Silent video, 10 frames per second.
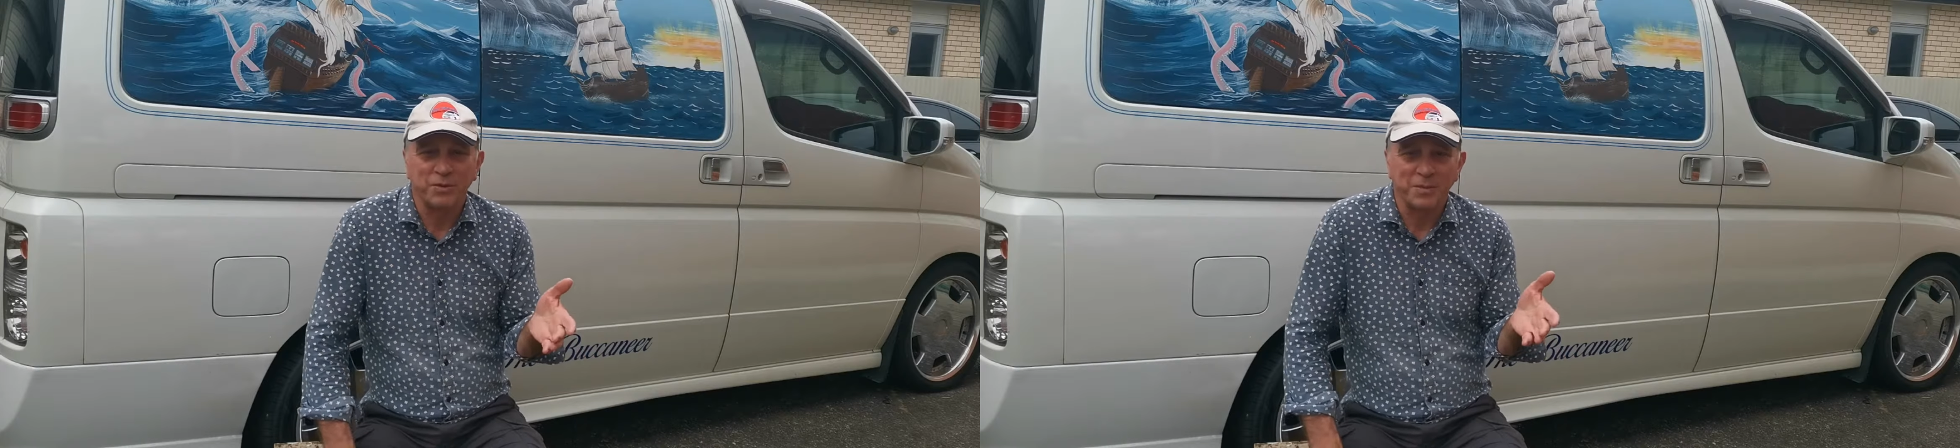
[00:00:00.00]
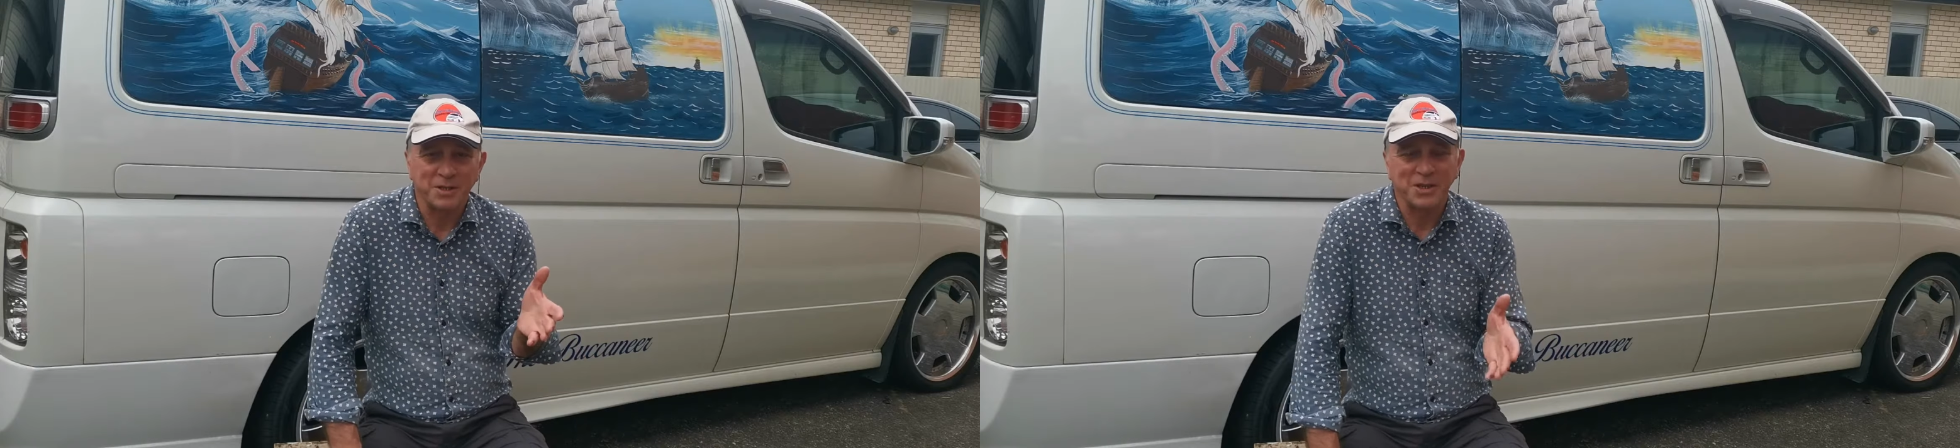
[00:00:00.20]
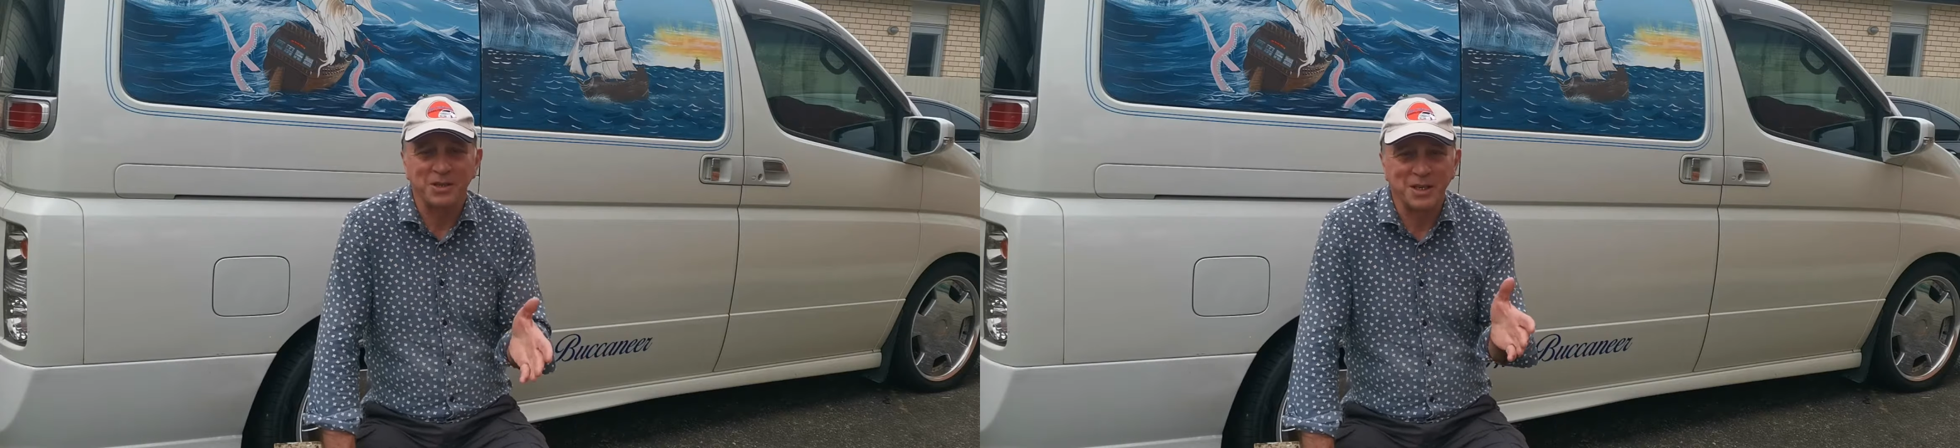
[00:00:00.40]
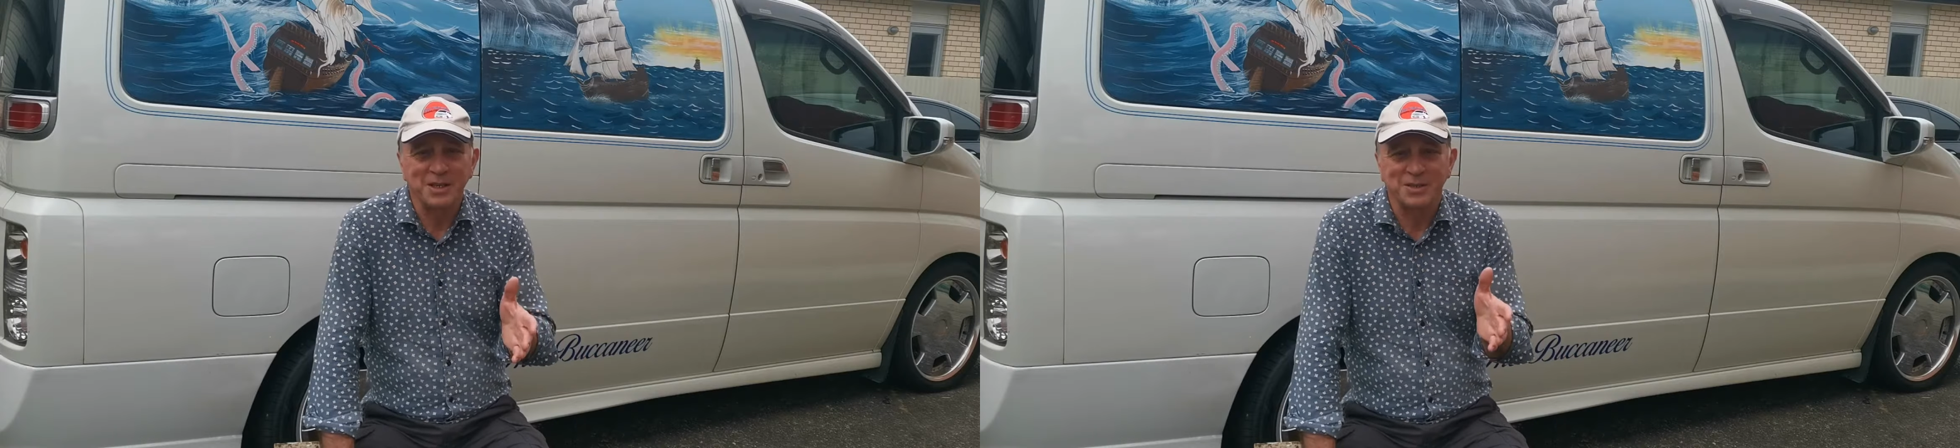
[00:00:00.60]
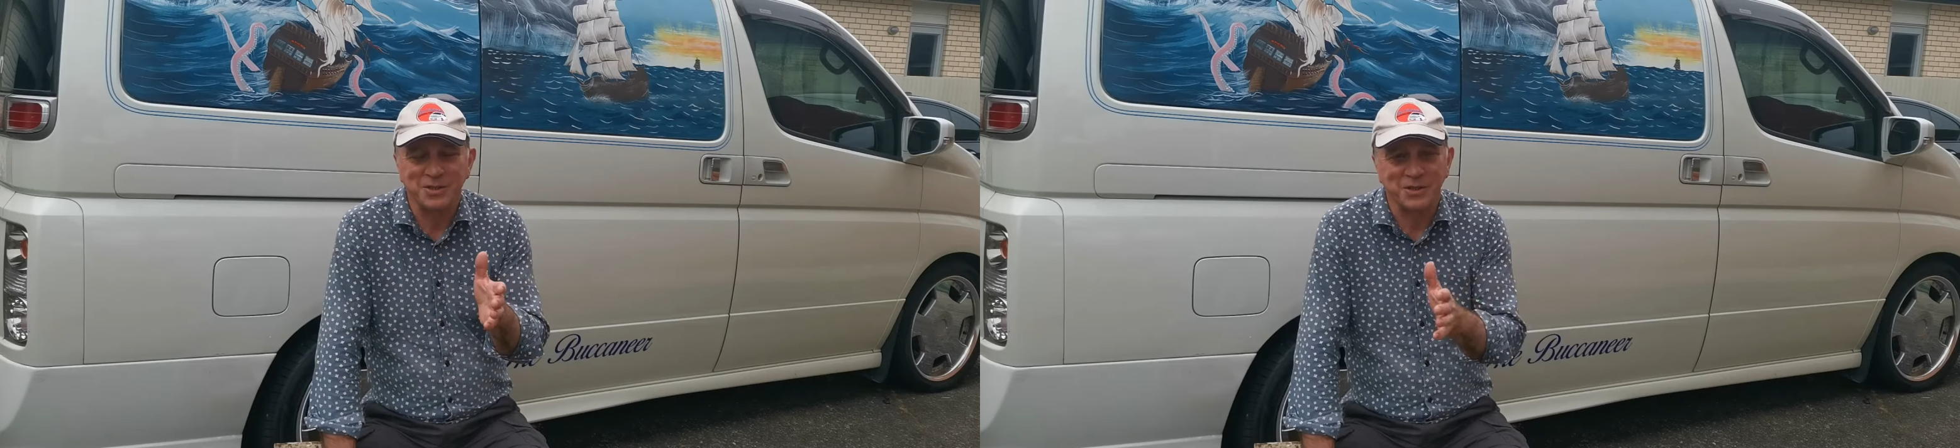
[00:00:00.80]
from the
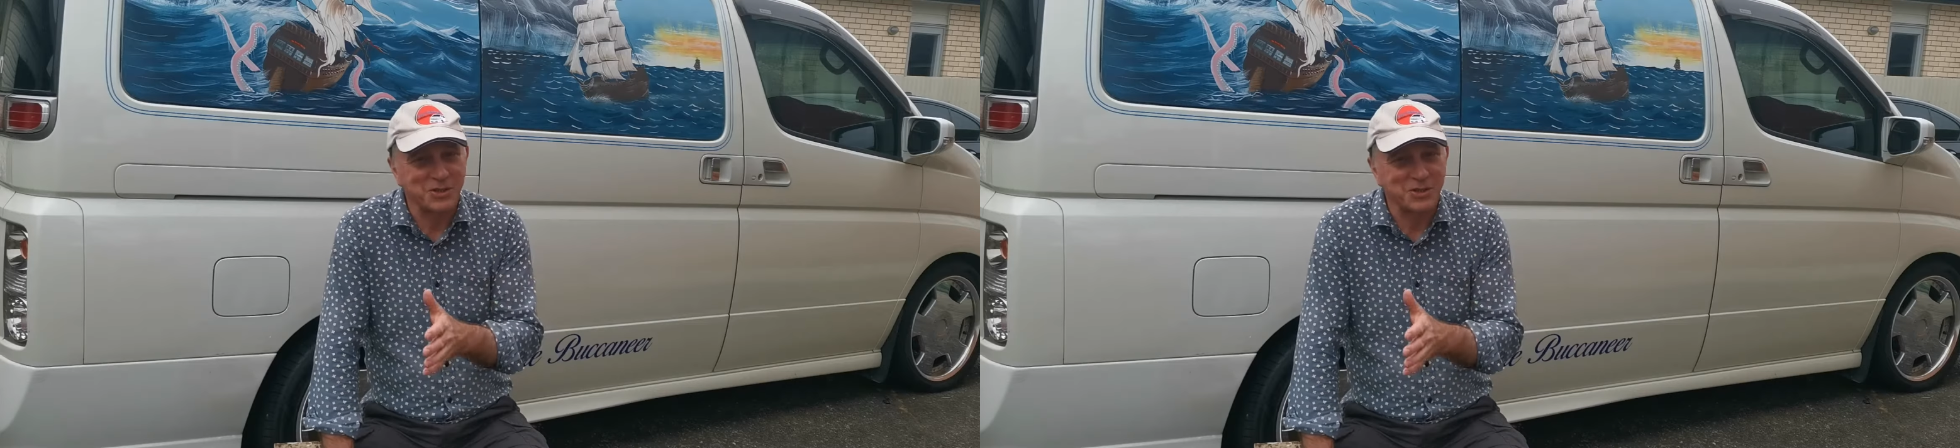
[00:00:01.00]
60s and the